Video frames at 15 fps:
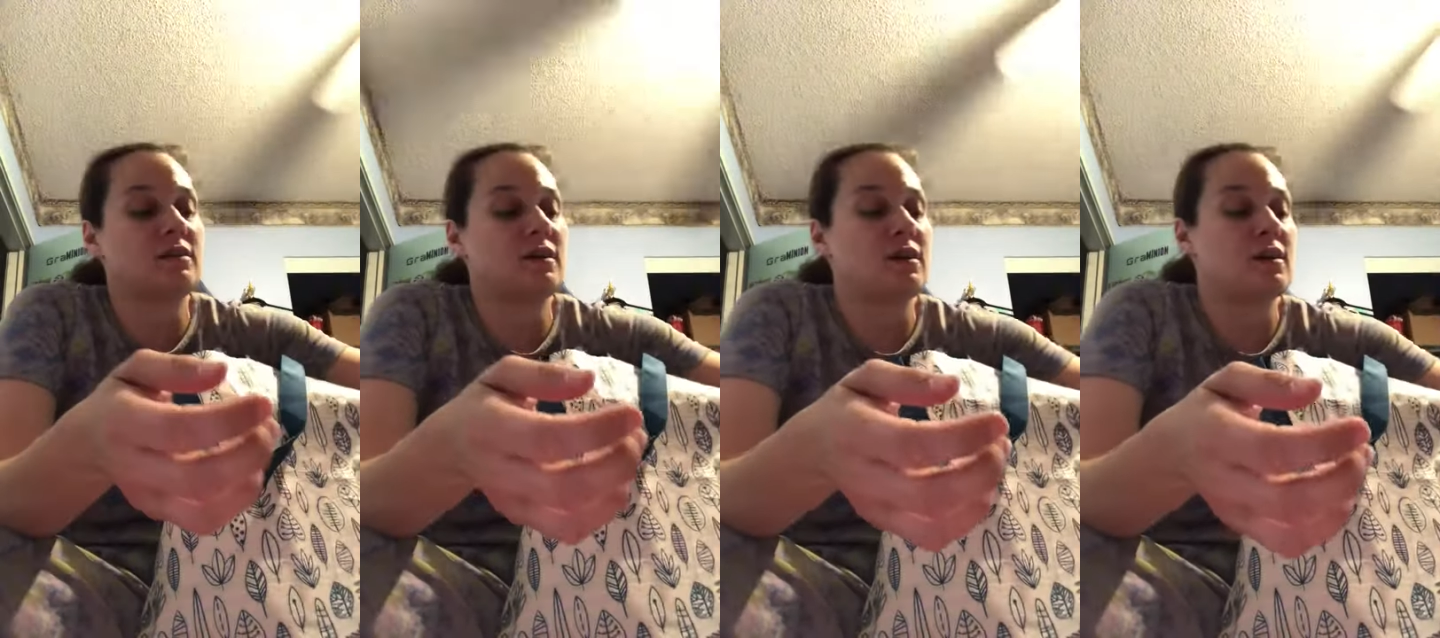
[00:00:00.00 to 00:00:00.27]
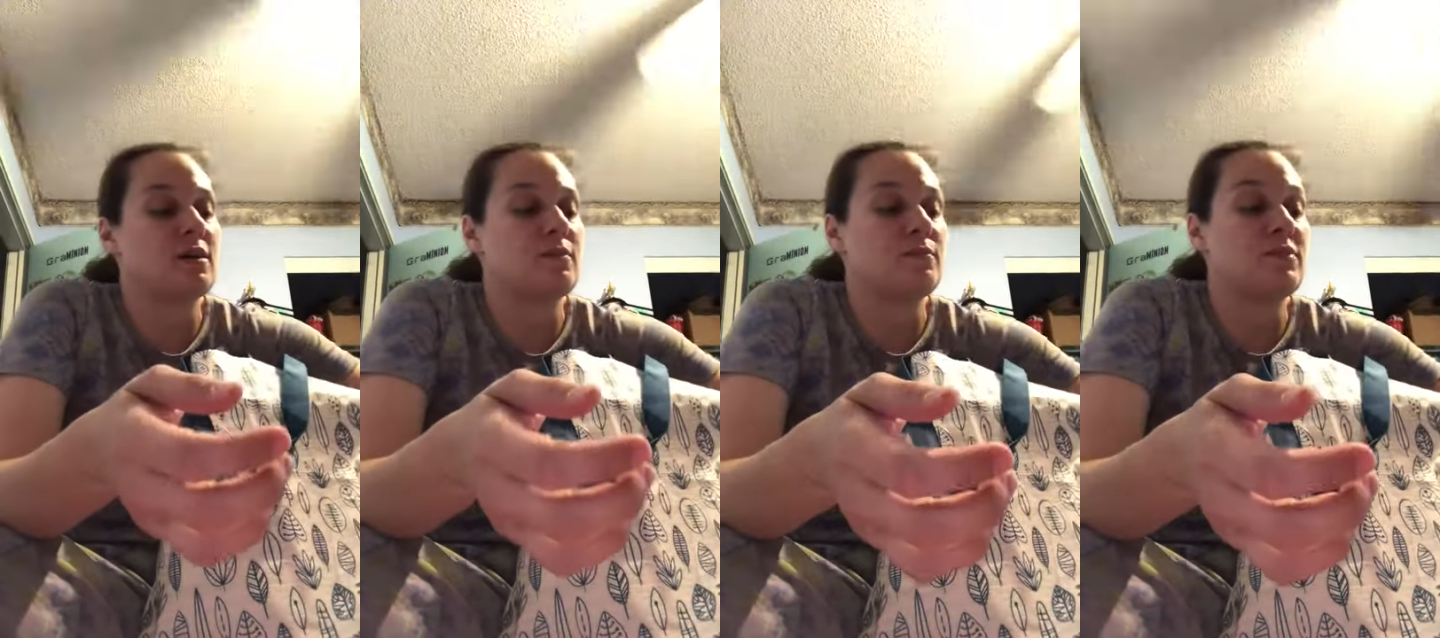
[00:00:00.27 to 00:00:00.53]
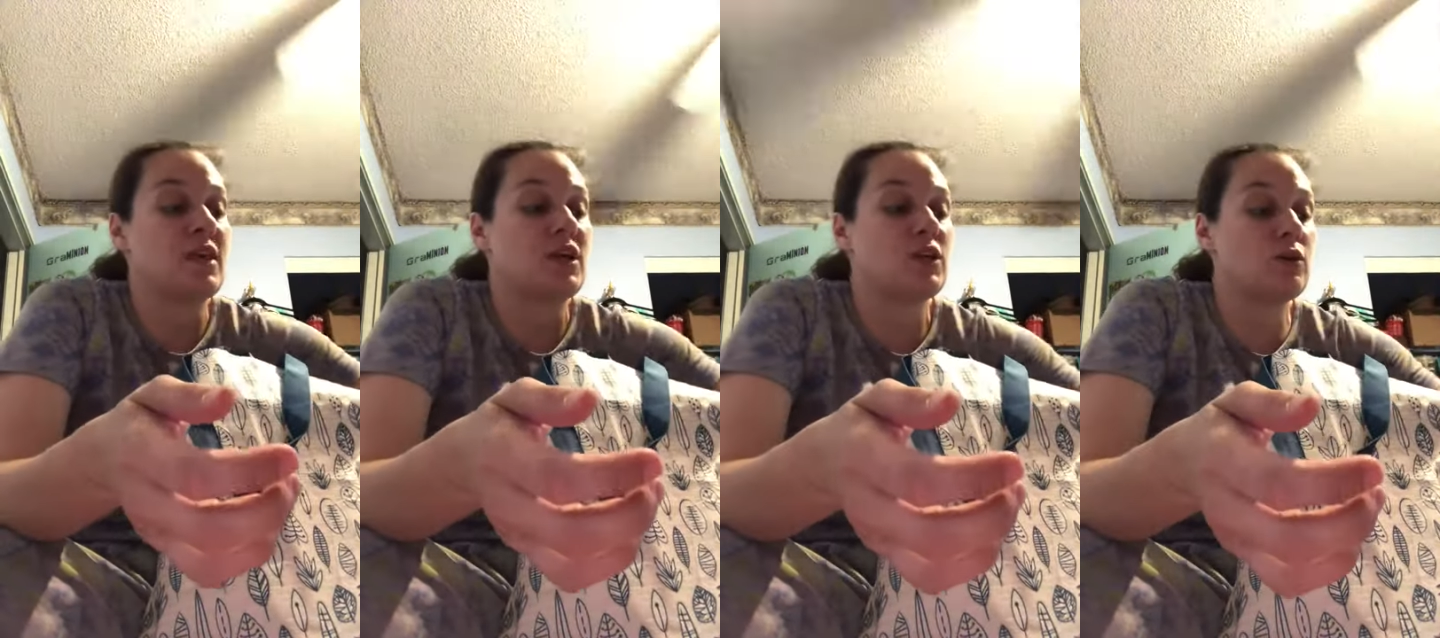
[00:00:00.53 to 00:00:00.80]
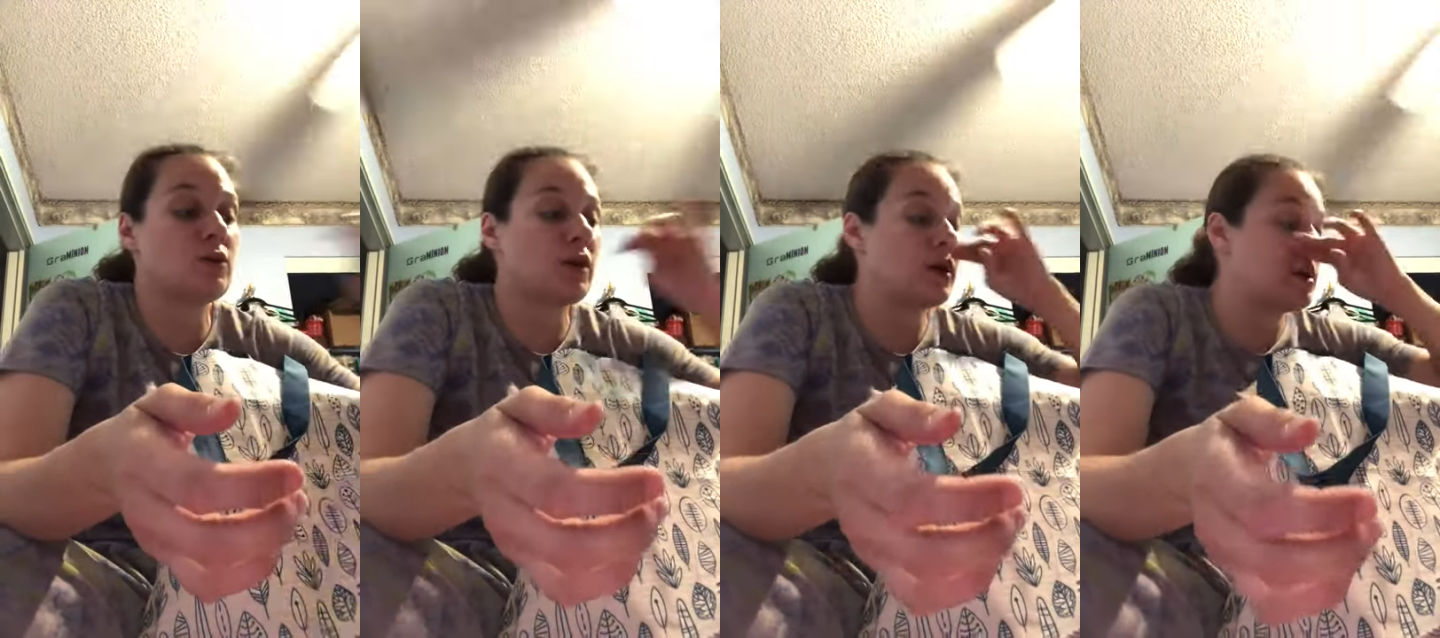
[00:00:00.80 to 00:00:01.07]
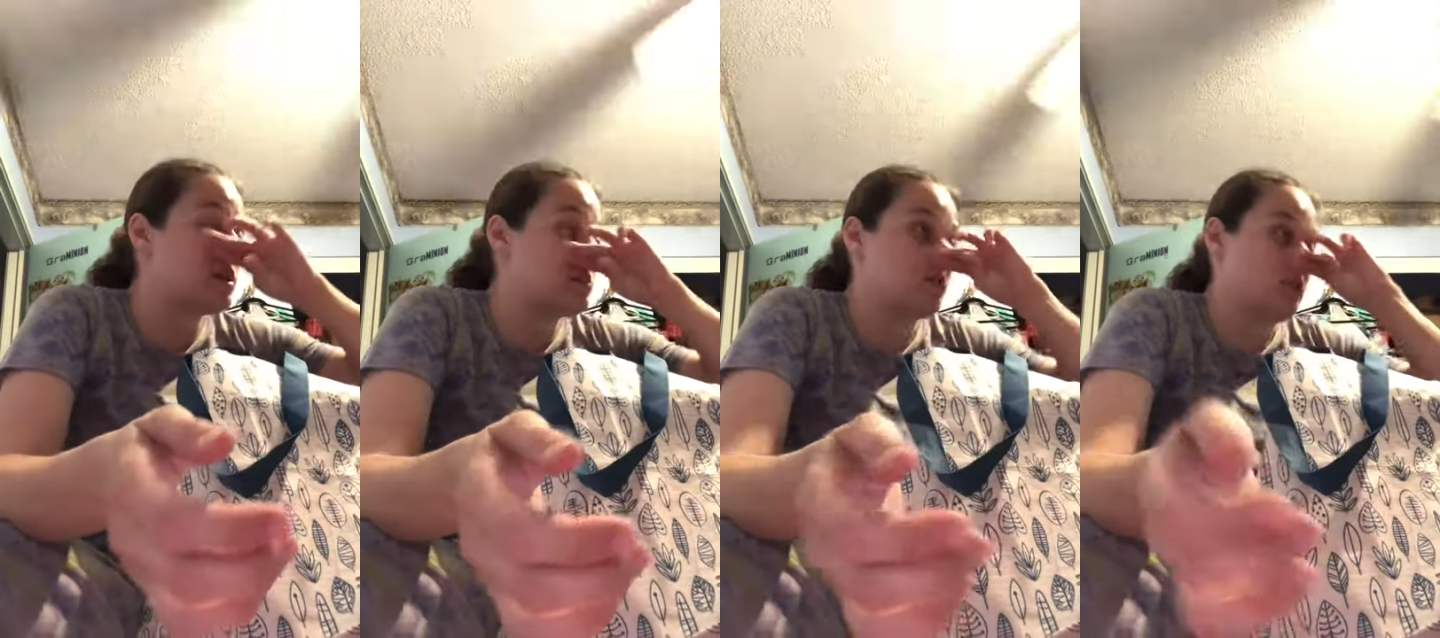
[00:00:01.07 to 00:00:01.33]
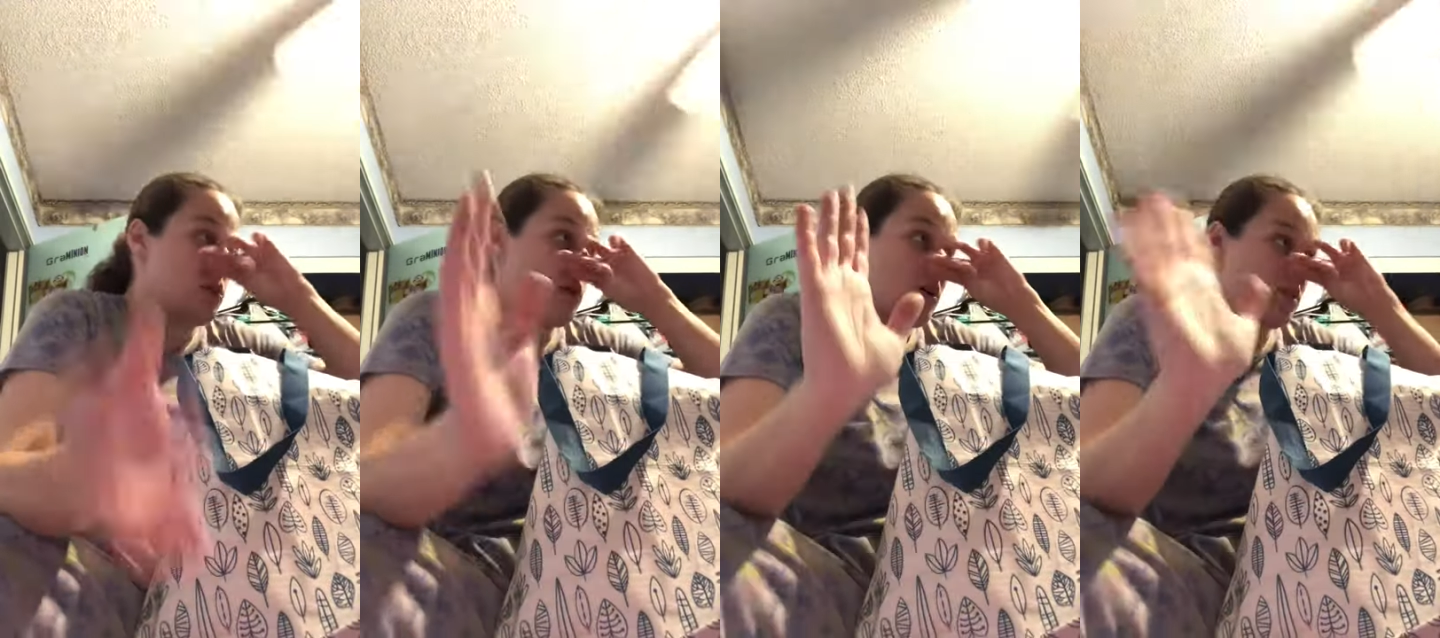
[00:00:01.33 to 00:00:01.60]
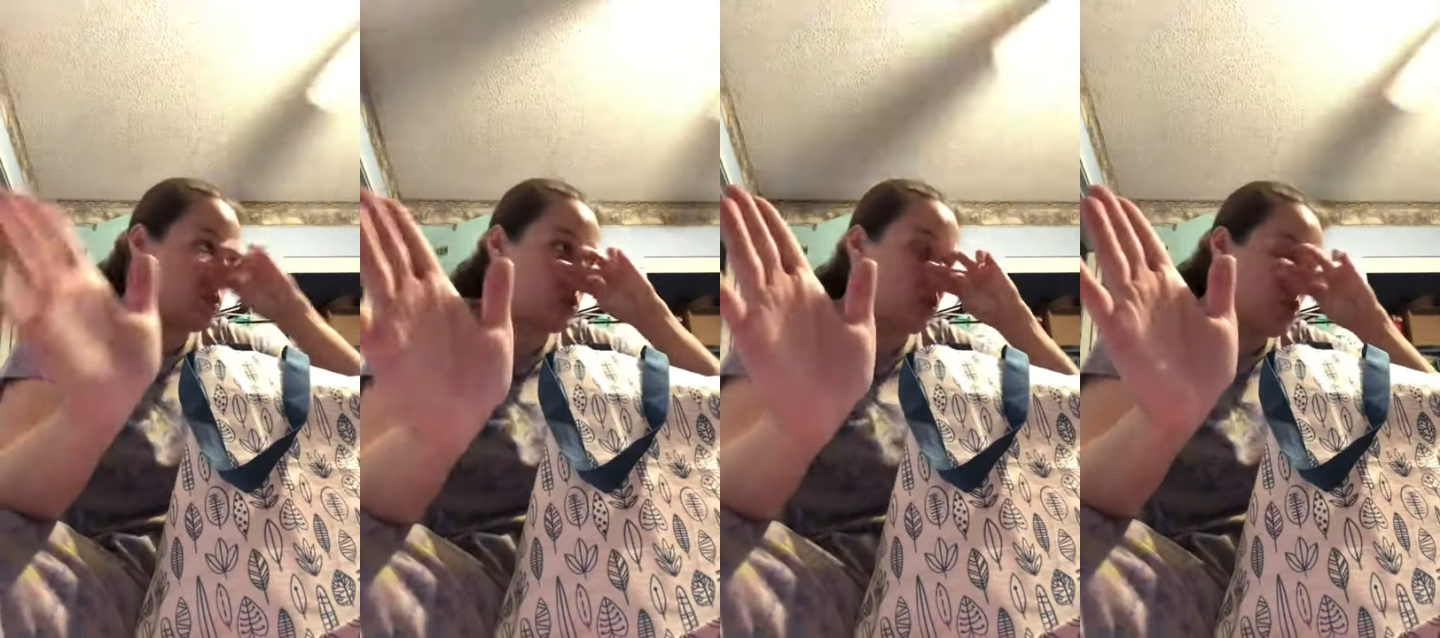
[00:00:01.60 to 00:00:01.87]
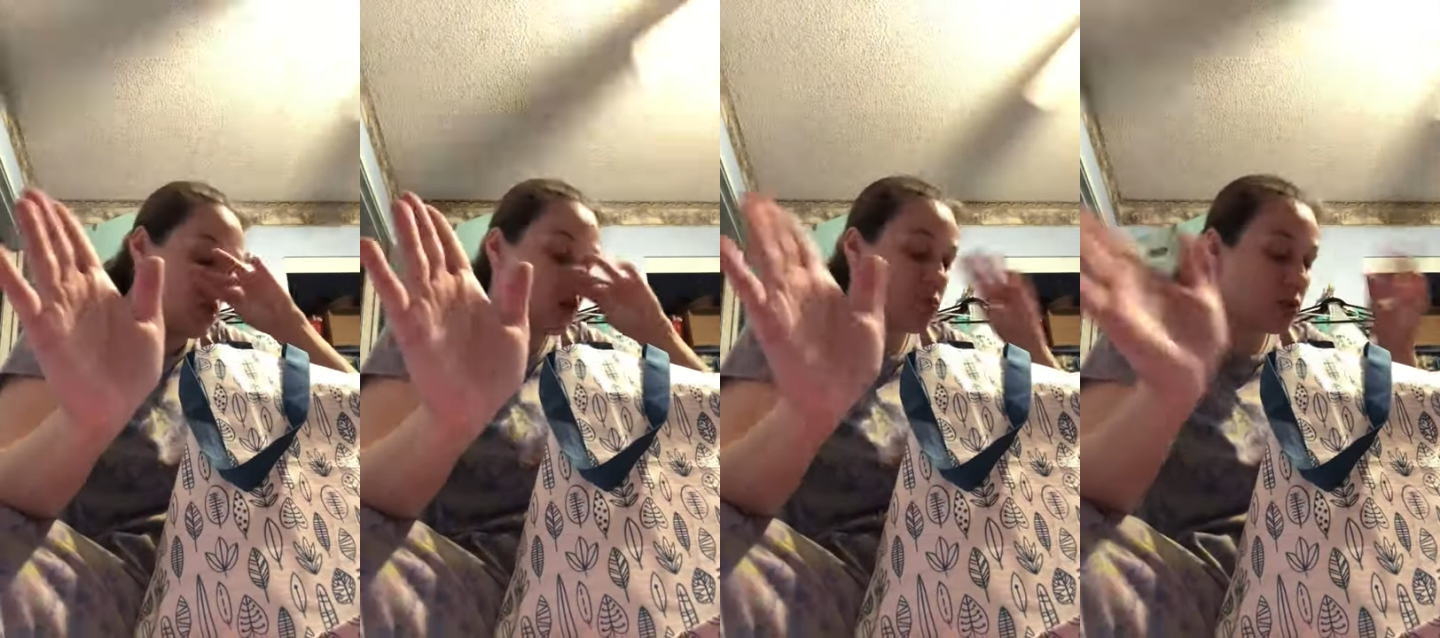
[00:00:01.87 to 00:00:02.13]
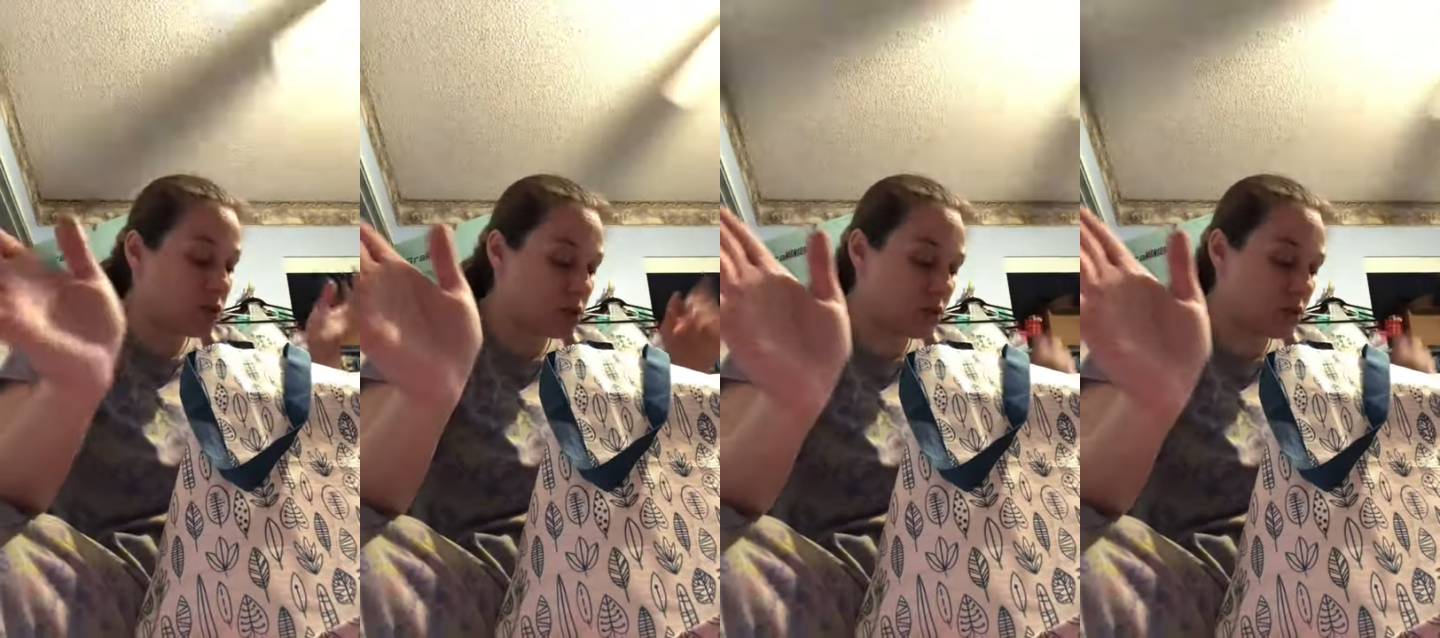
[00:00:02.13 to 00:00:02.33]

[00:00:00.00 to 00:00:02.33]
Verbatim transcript: um, thank you cards or cards in general,